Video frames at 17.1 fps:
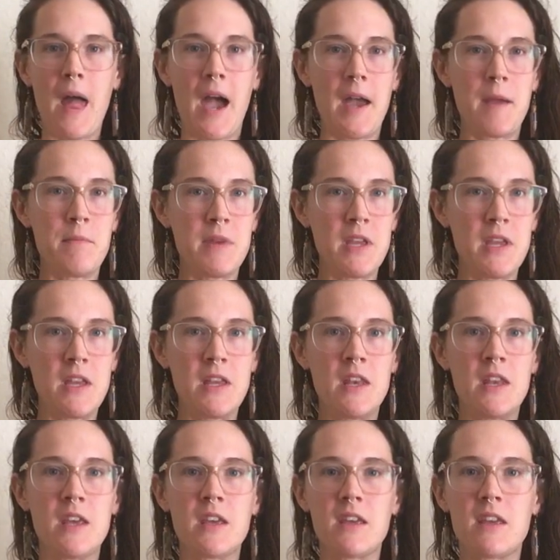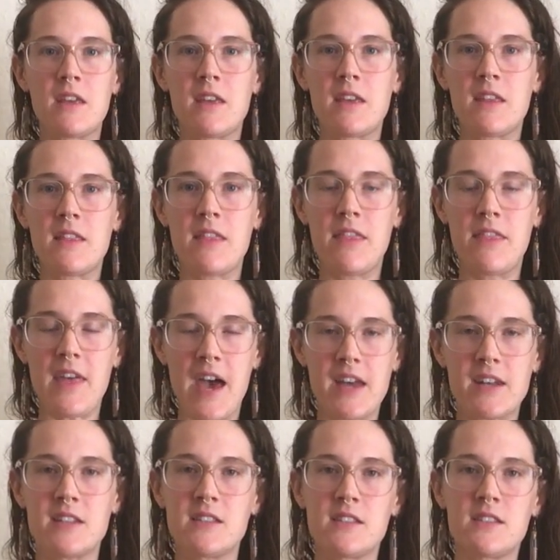I mean,
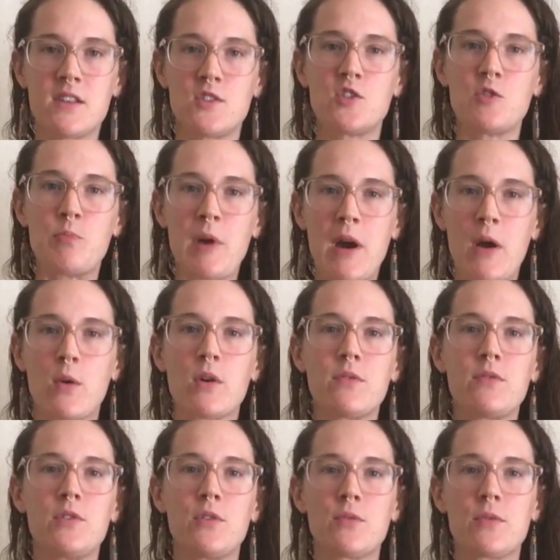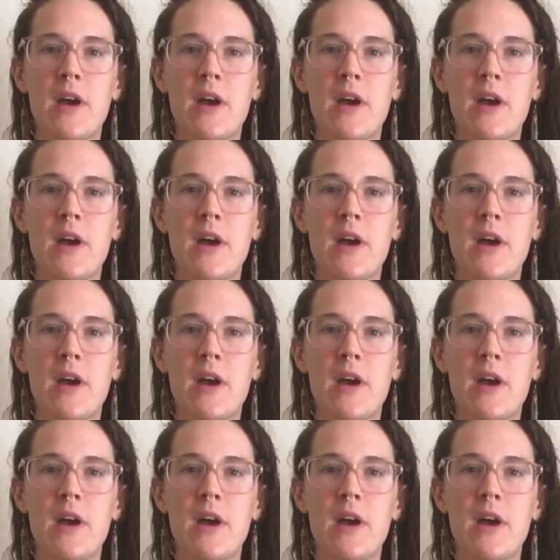that is such a powerful,